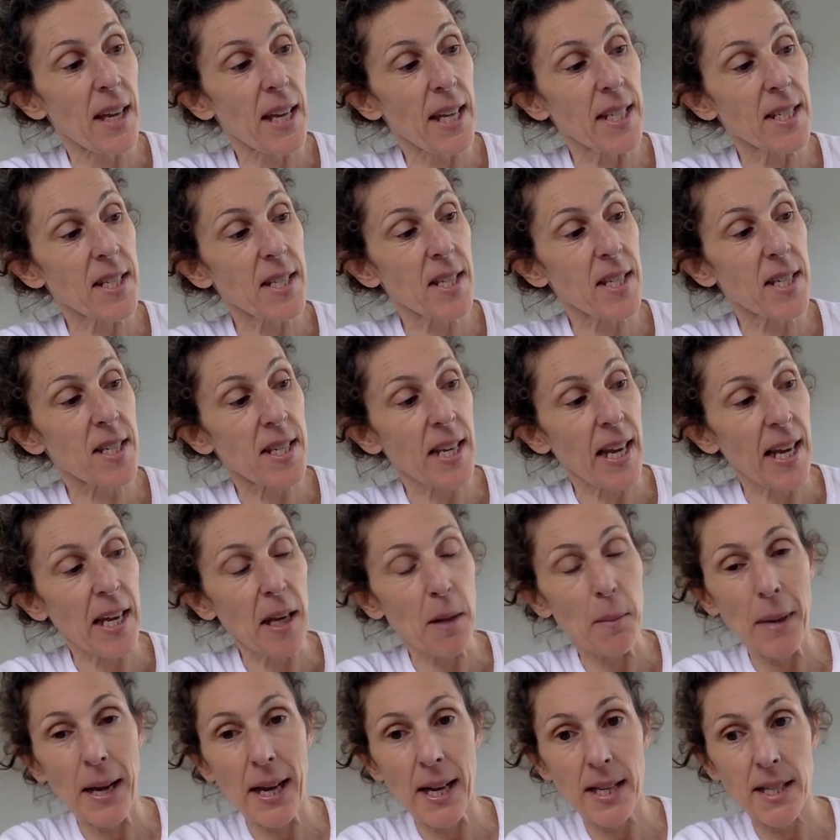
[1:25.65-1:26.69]
Is the
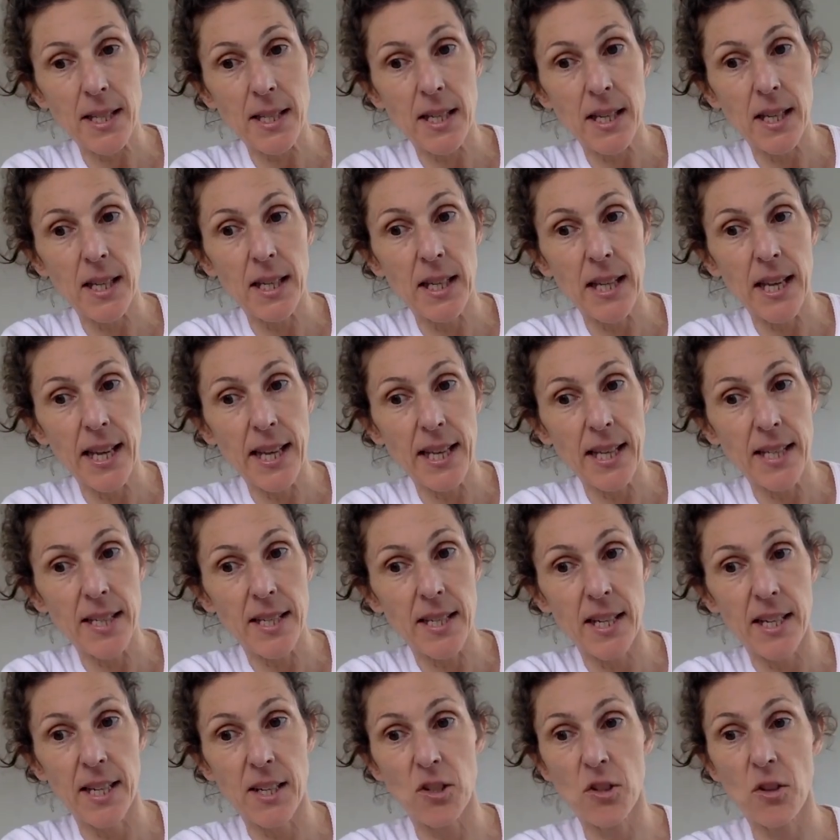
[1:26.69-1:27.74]
same as
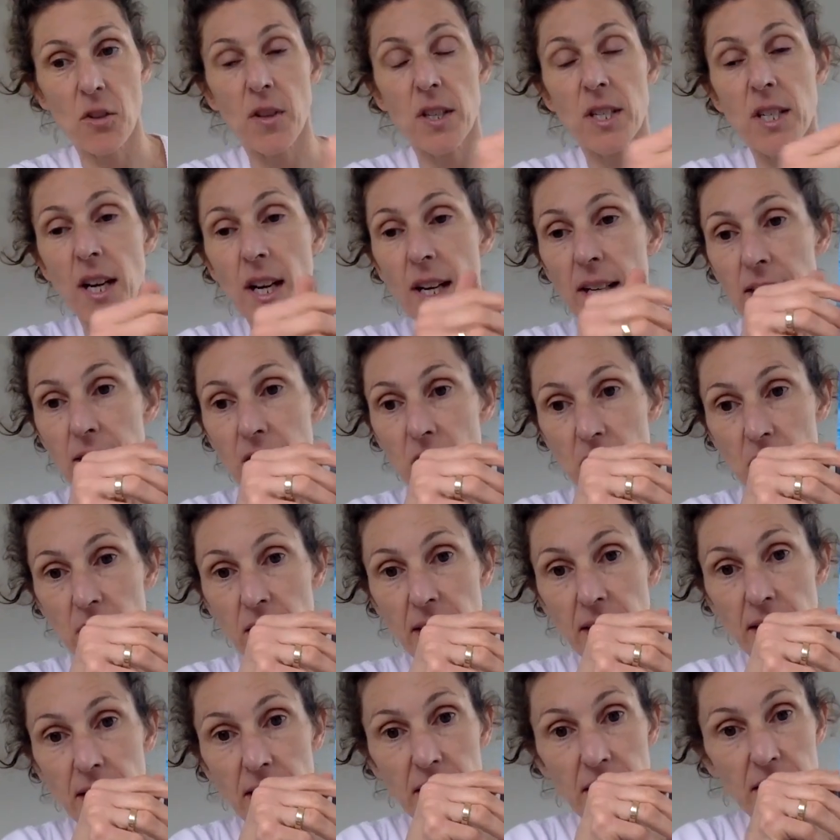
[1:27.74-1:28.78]
lazy. So the title
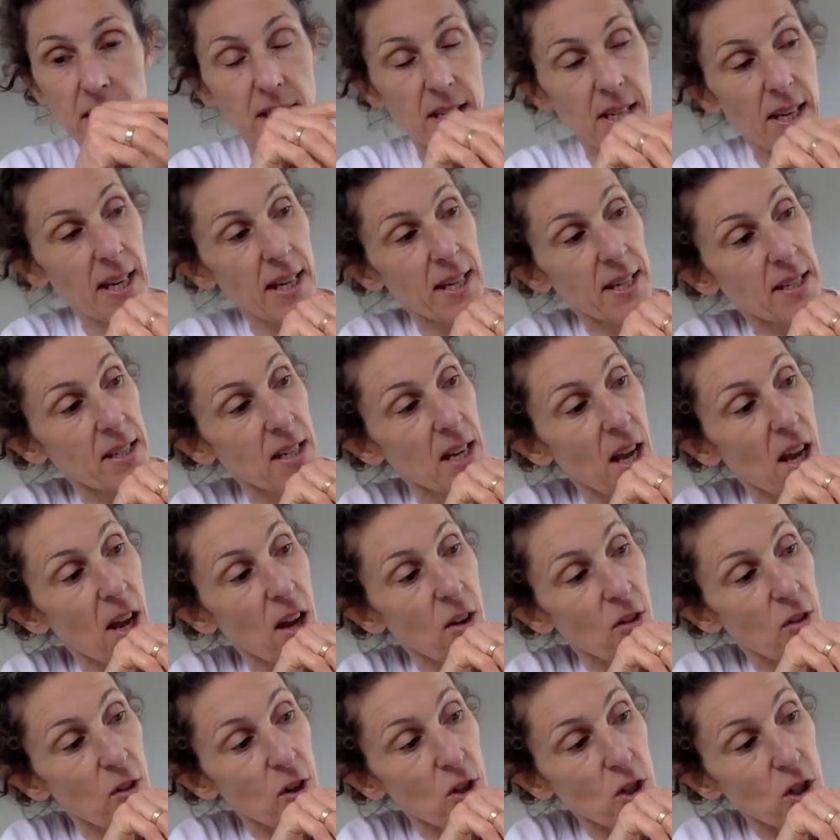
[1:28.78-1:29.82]
here says,
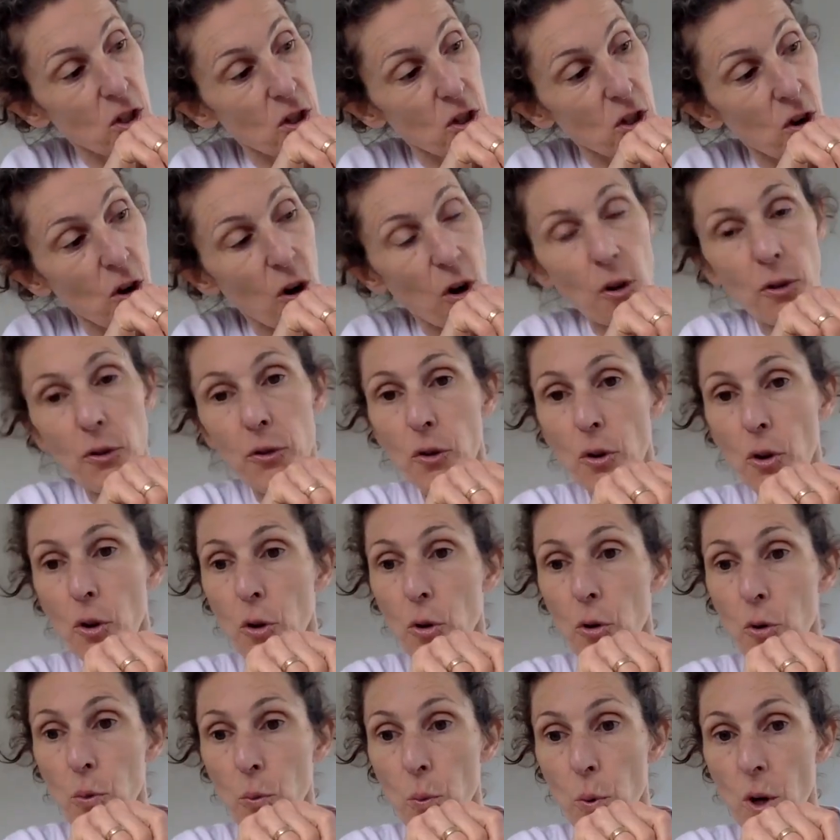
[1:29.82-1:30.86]
The Sloth
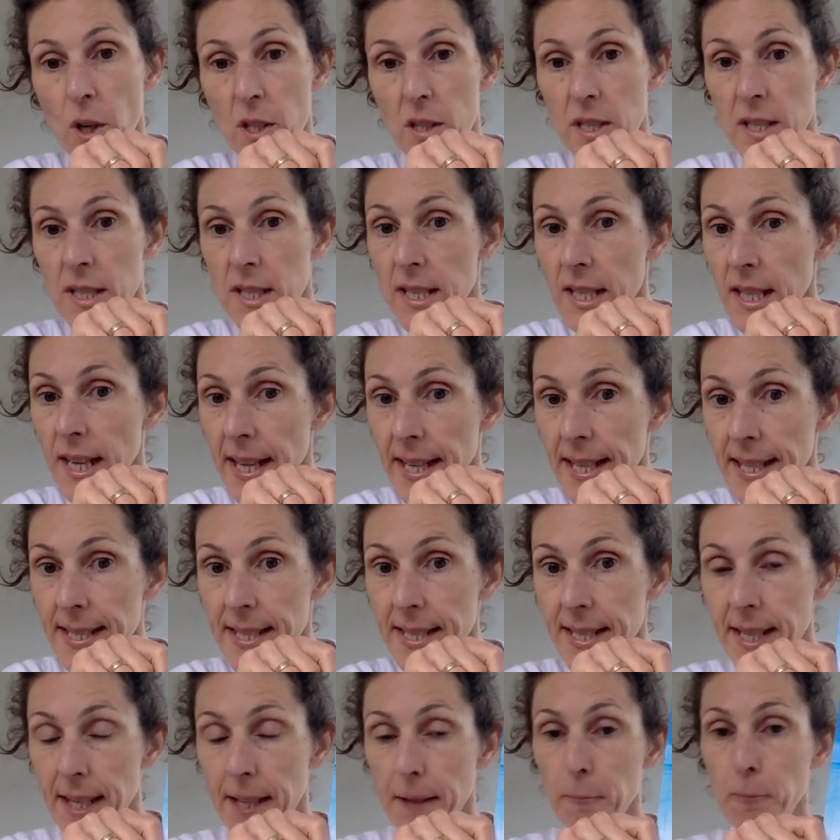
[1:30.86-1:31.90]
Who Wasn't
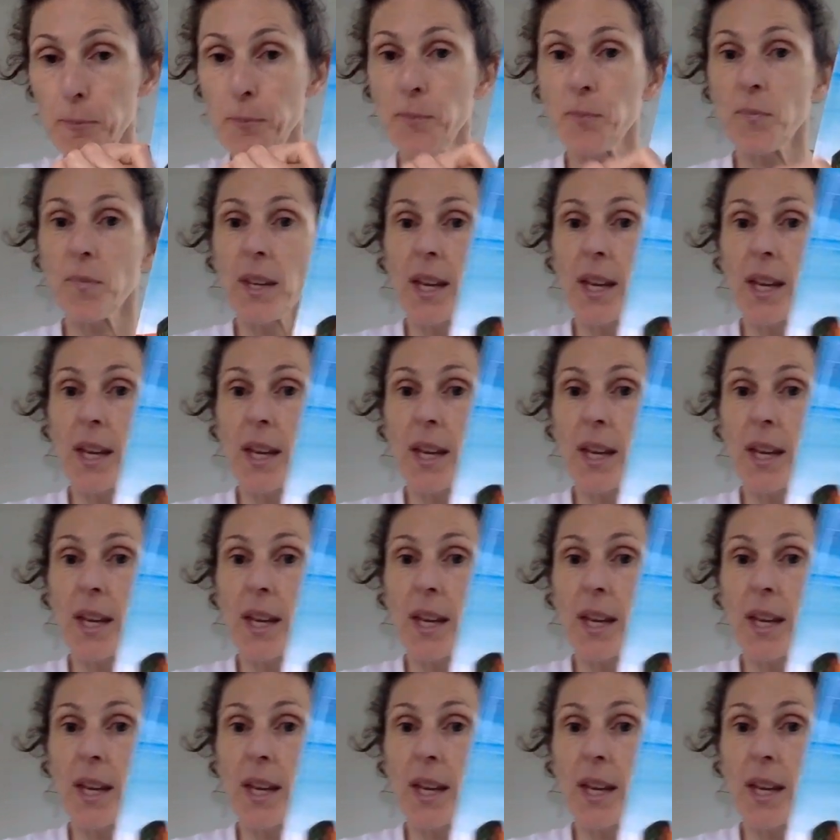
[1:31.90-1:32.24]
Lazy.